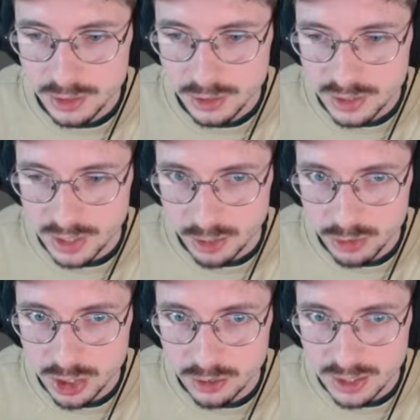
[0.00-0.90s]
sacred
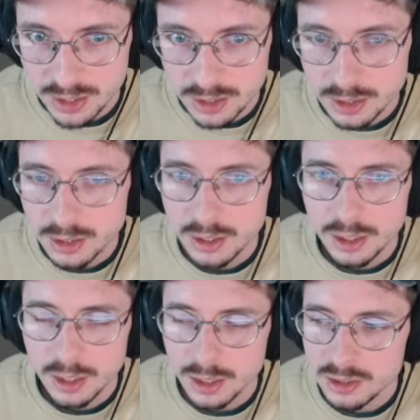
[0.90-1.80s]
duties?
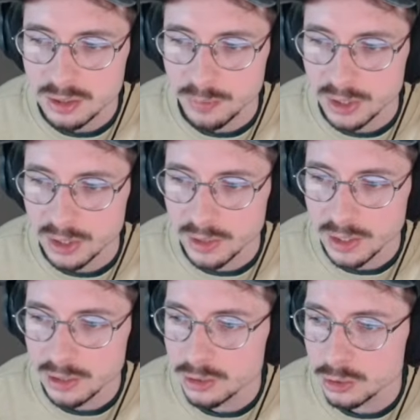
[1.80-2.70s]
Something like
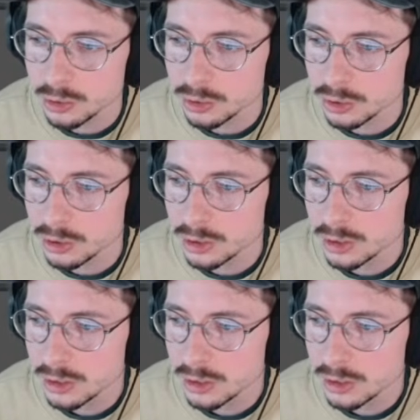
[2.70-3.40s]
that. Or